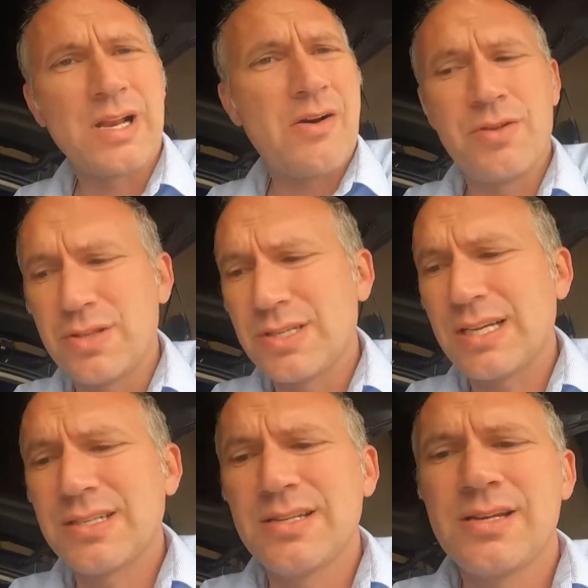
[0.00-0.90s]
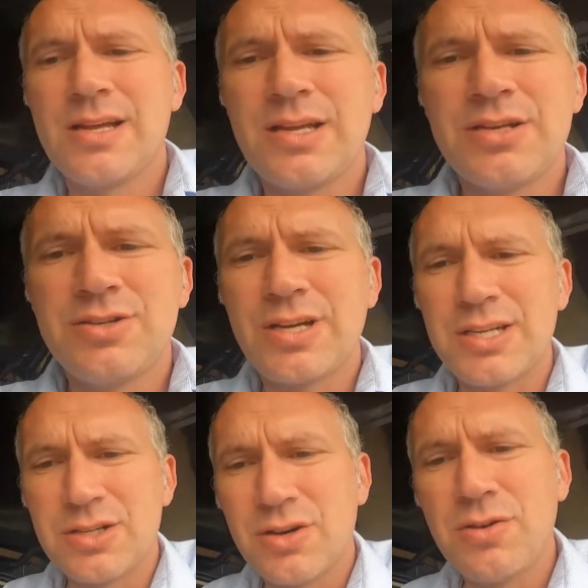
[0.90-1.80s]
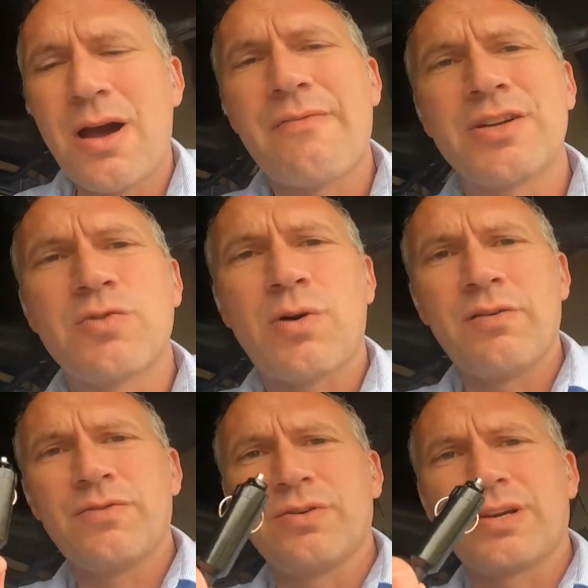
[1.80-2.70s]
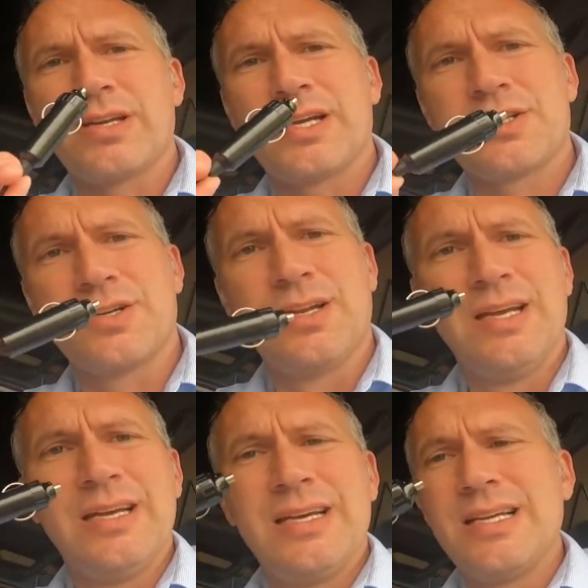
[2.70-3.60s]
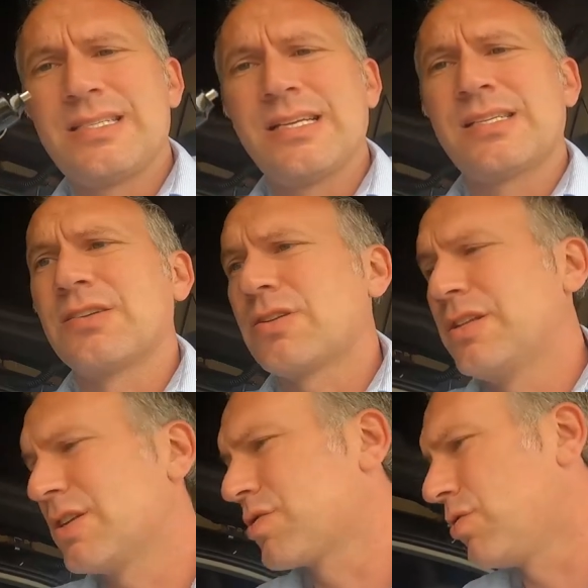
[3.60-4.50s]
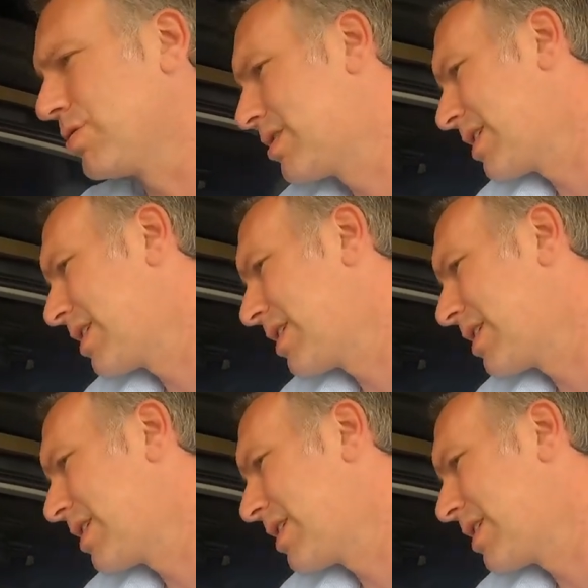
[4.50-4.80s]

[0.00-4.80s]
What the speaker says: Now in the Tesla, as you guys know, you have a 12 volt connection. It's just this old